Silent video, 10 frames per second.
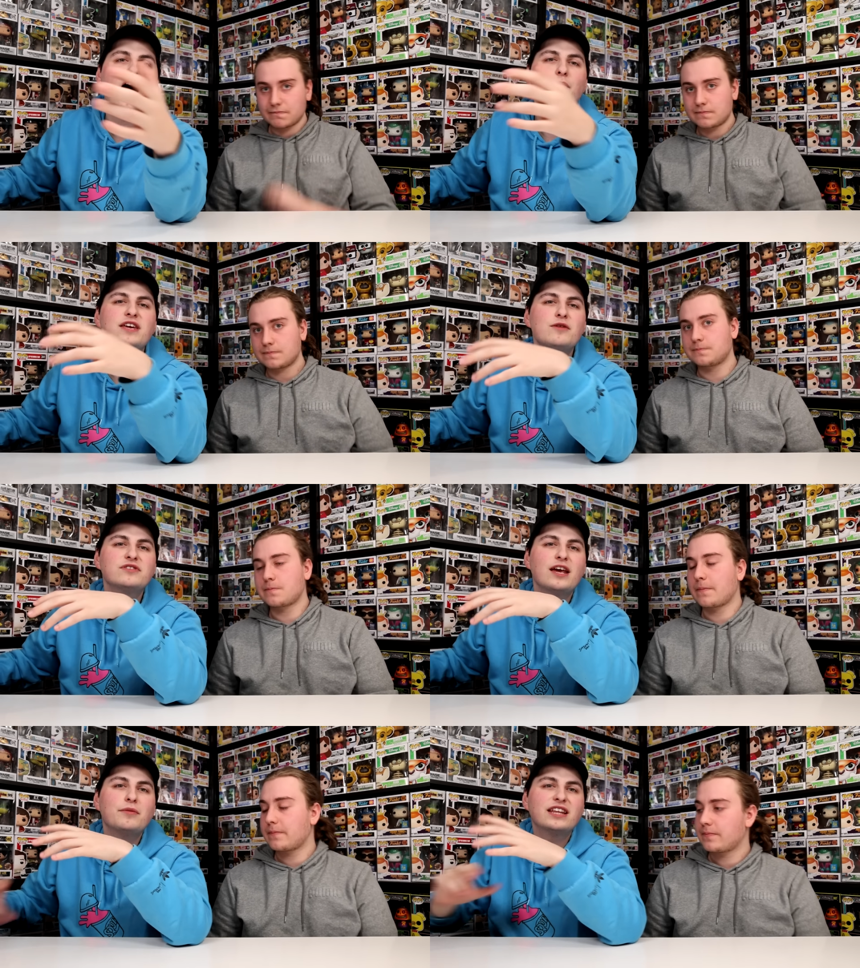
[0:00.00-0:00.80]
Speaker 1: Um, he
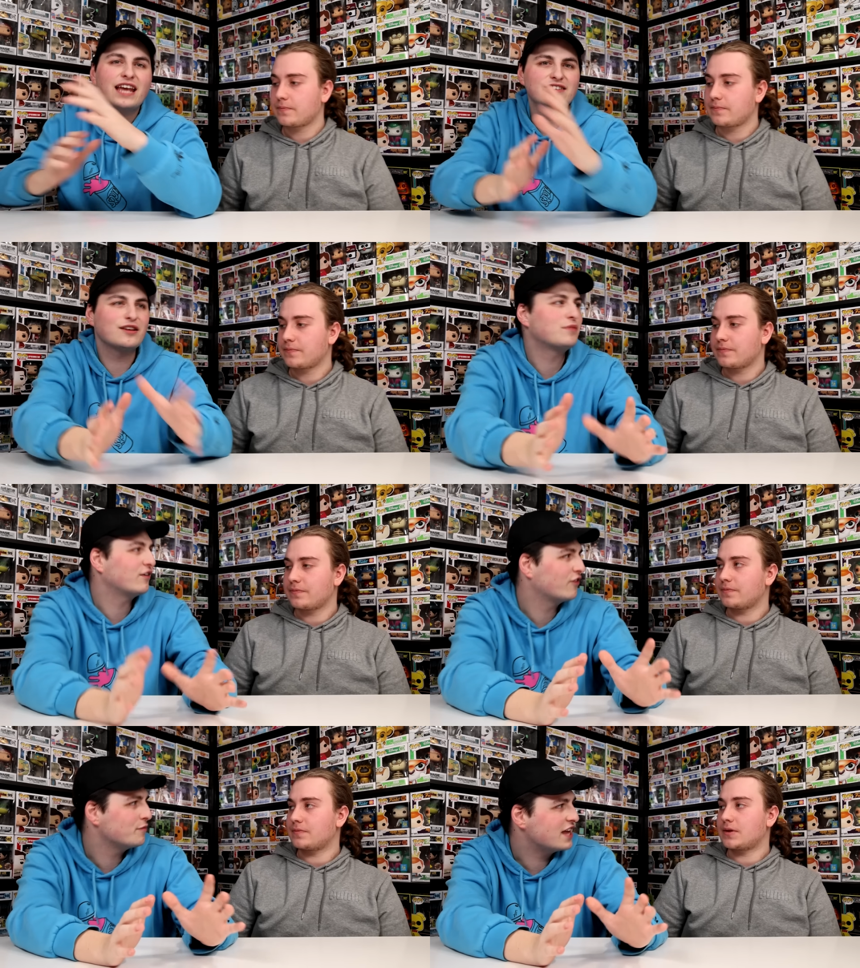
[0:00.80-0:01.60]
was able to get
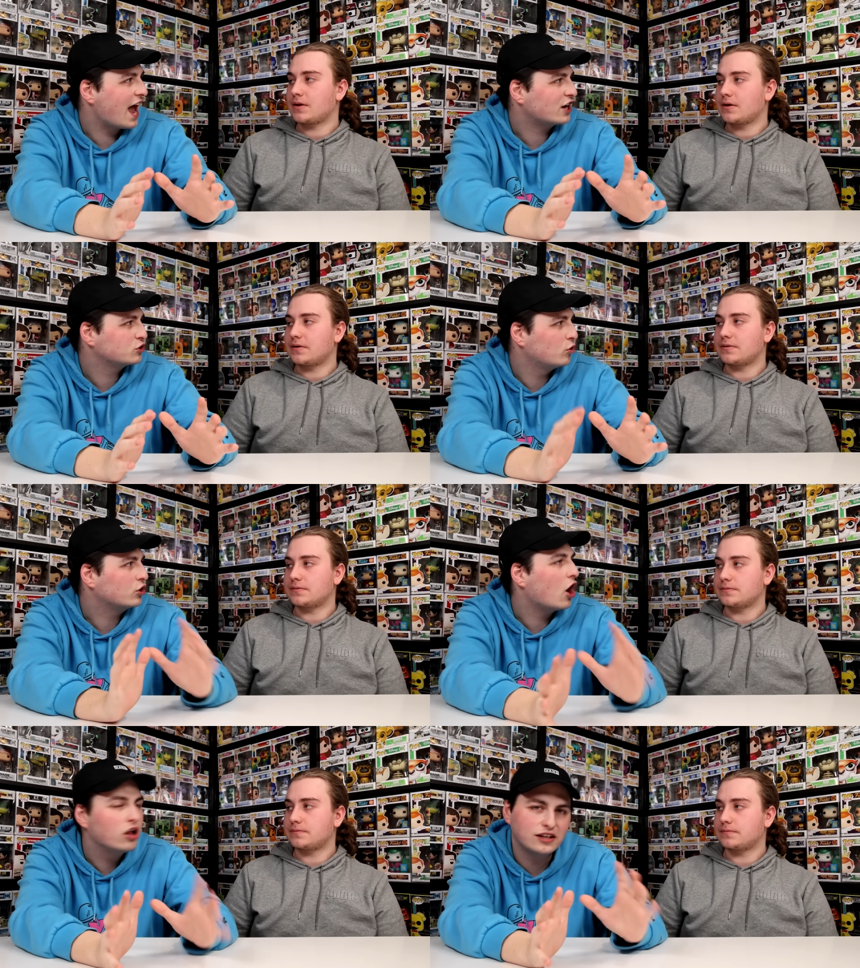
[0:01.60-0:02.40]
something from the
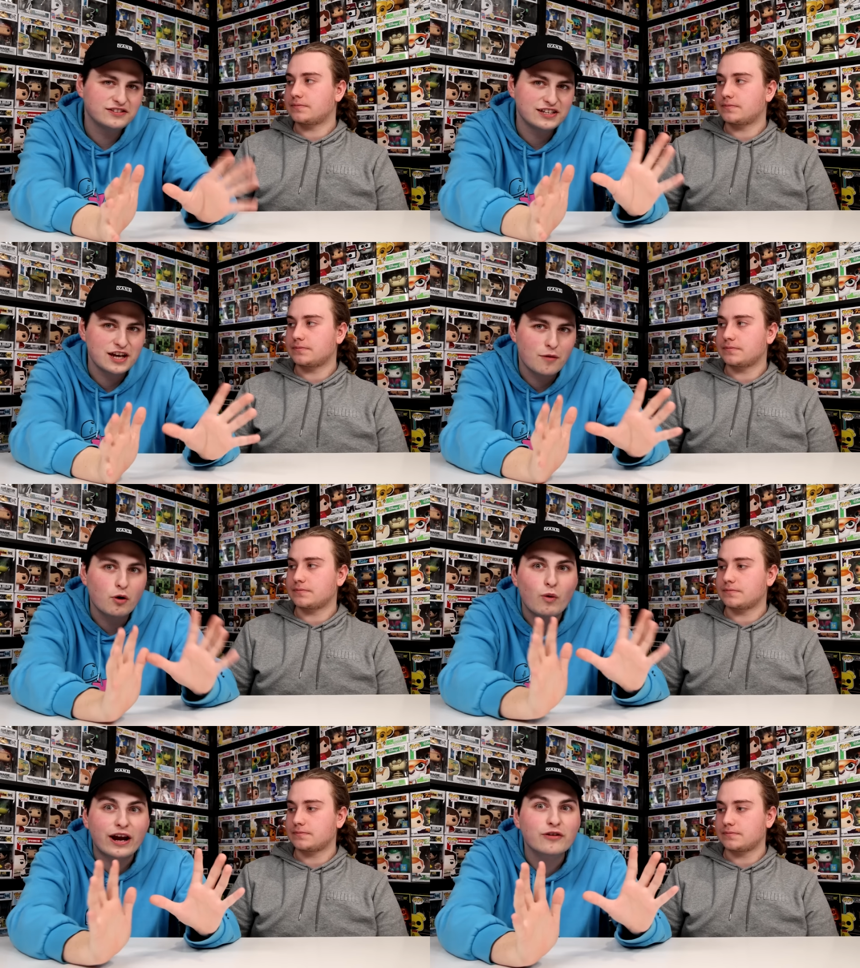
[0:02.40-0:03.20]
actual
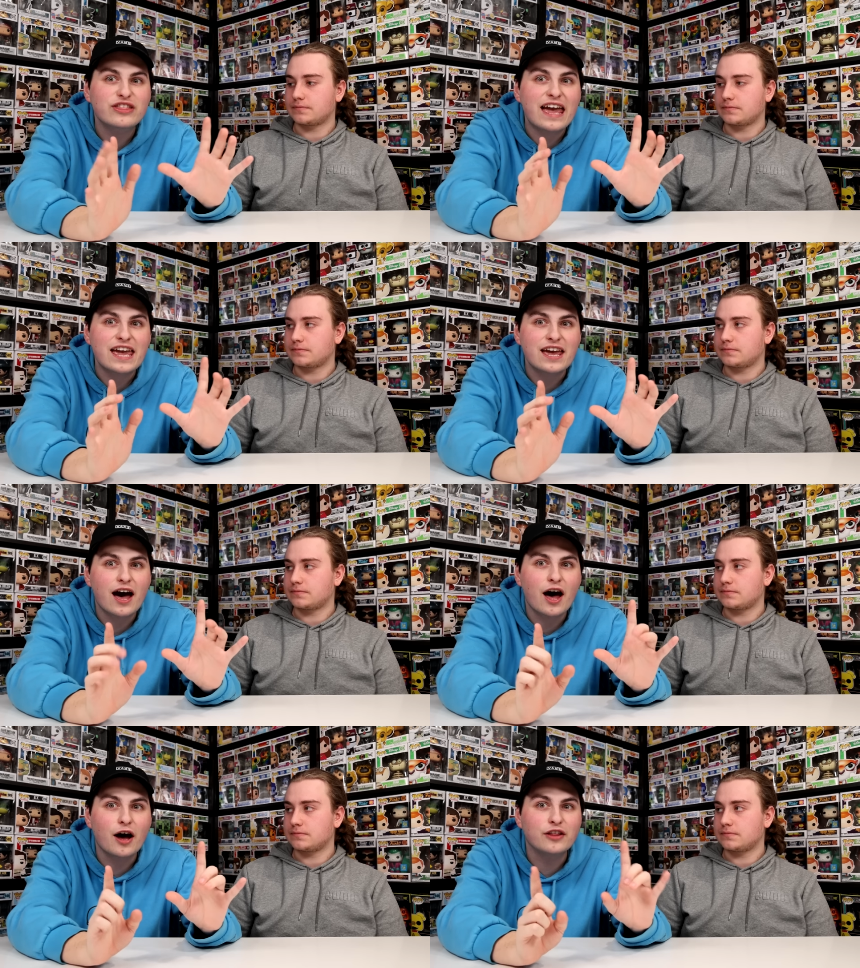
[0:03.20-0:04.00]
Coliseum where they,
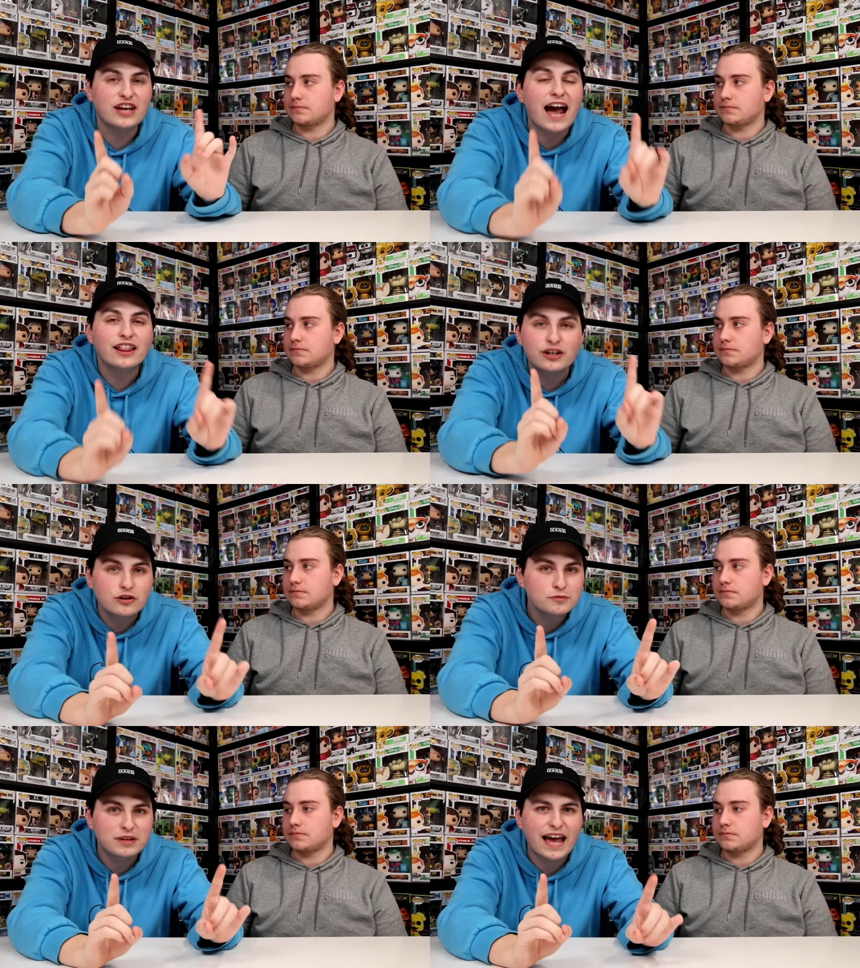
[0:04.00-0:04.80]
uh, the
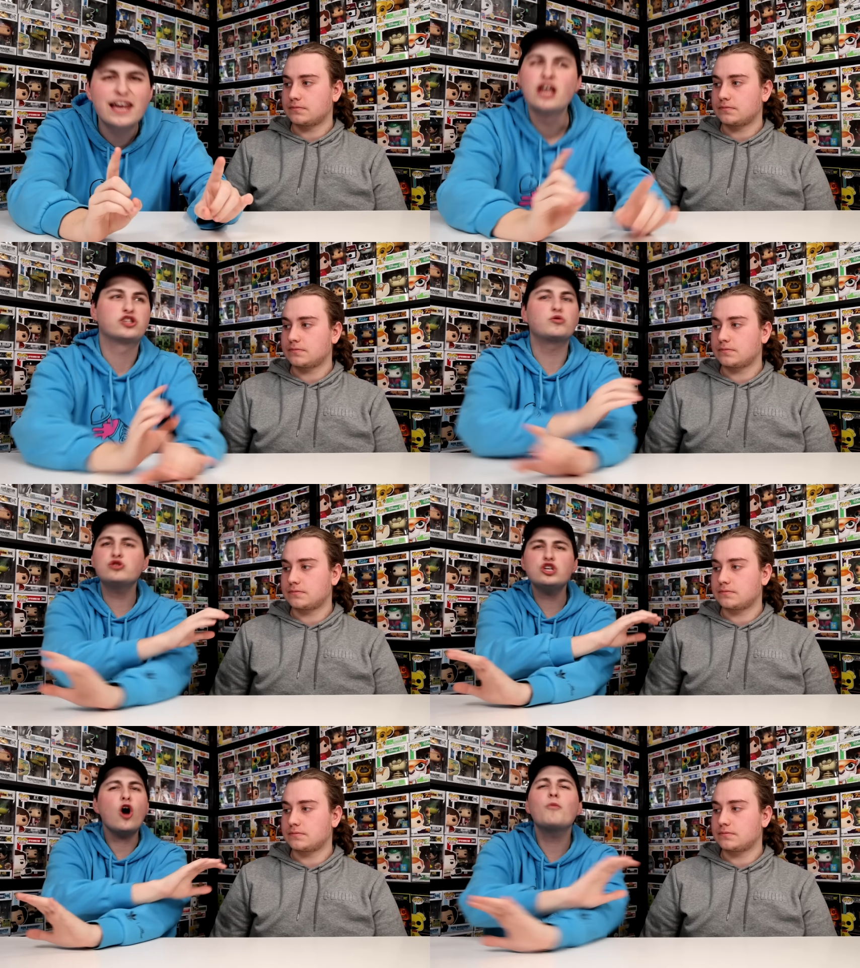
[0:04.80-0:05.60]
Islanders play.
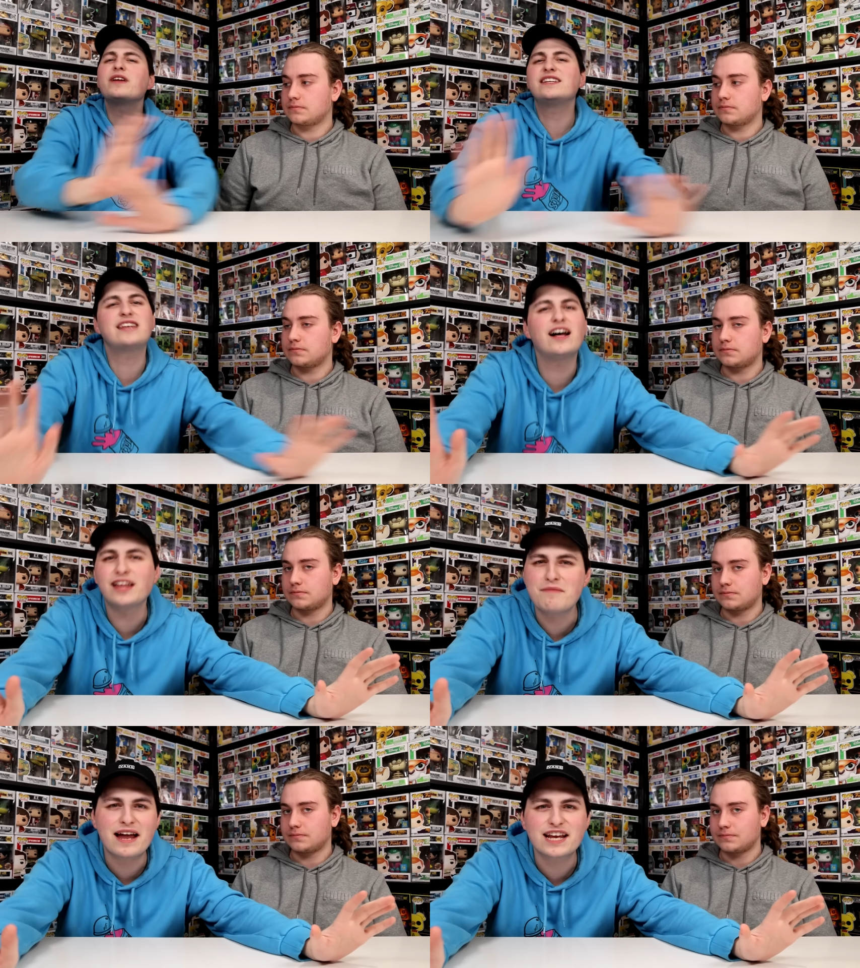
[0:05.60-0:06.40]
So nobody
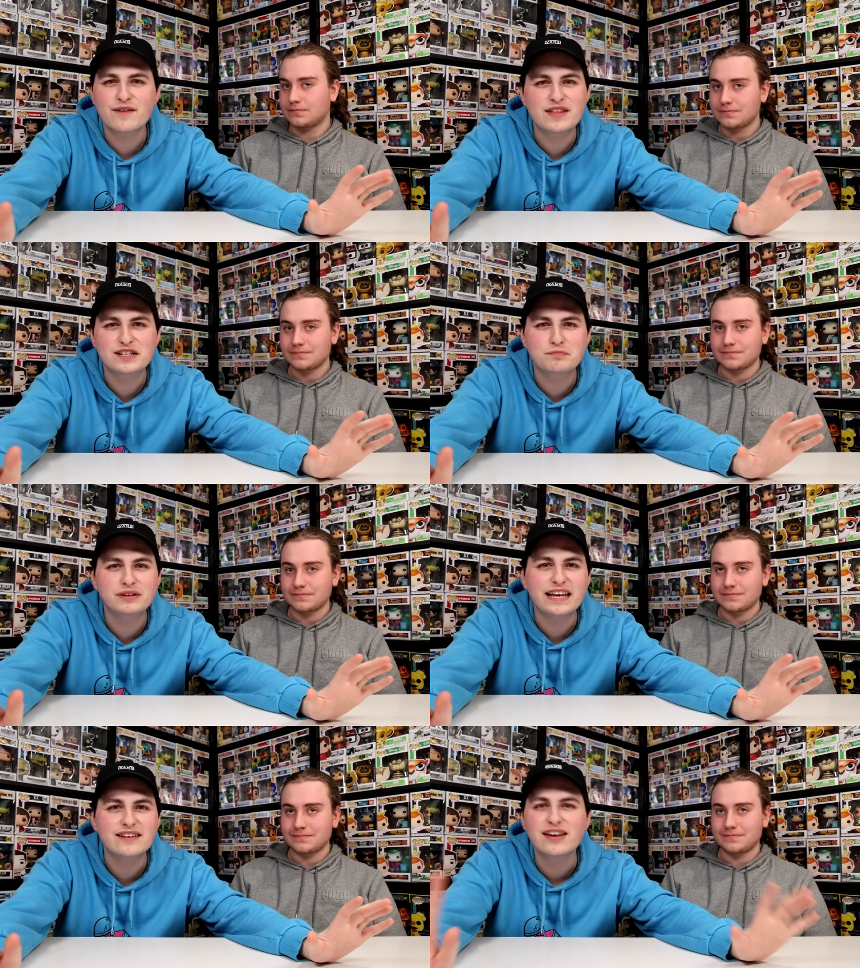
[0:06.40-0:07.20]
tell him any of this,
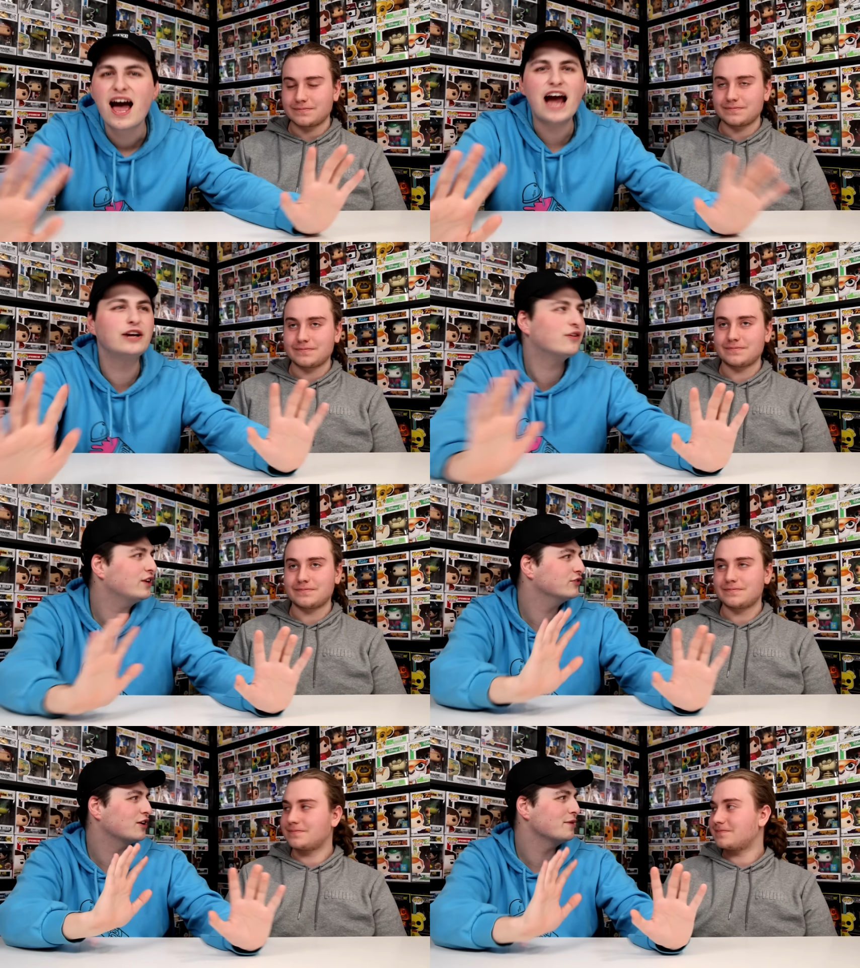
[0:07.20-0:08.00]
please. I know the
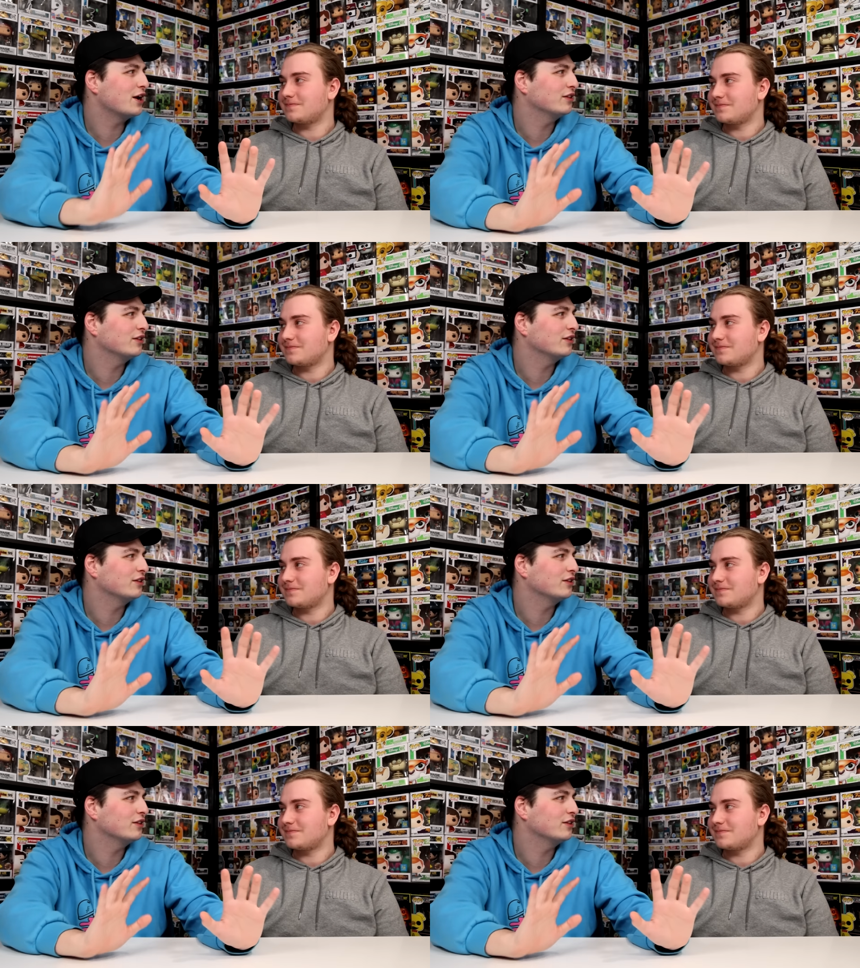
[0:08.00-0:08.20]
video is coming